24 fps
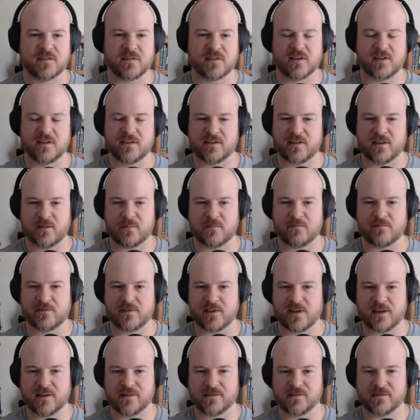a typing for the
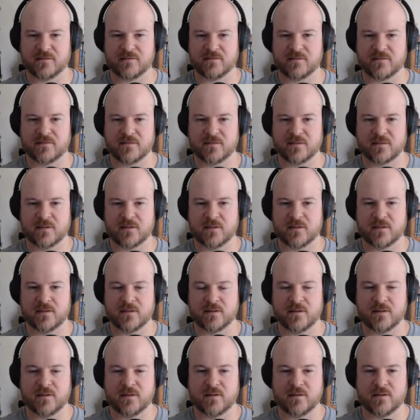hazard.
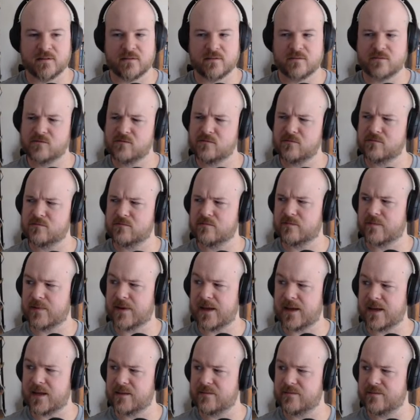Ooh,
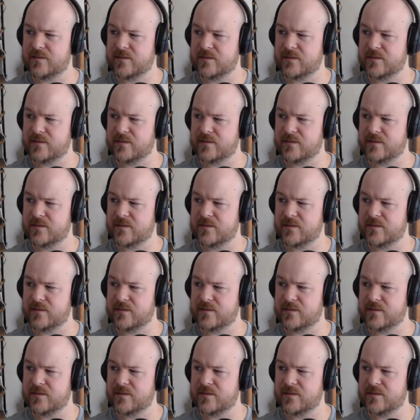5. I